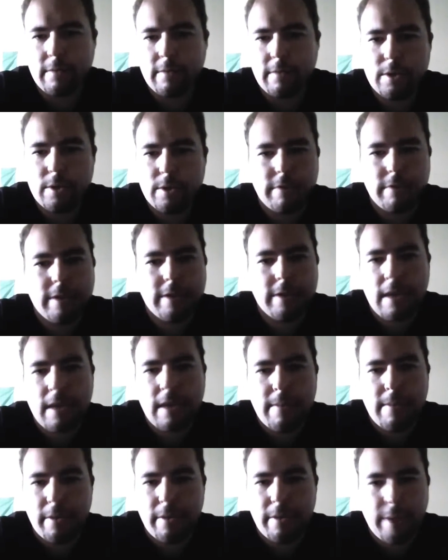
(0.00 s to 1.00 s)
There's not really
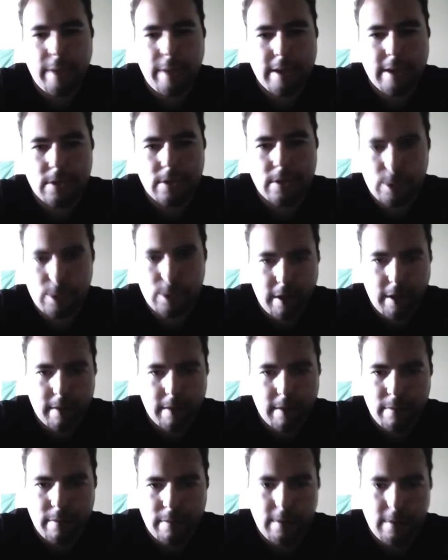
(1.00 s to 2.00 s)
any better way to
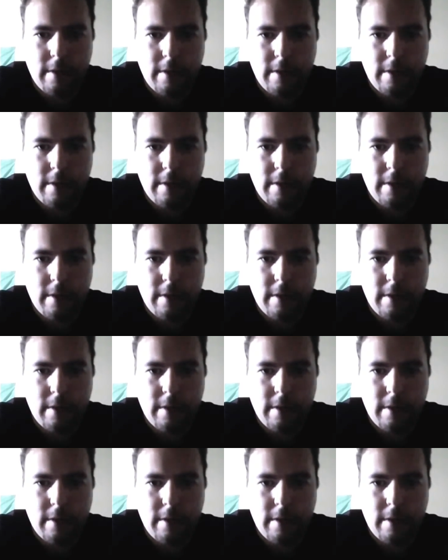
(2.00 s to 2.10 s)
describe.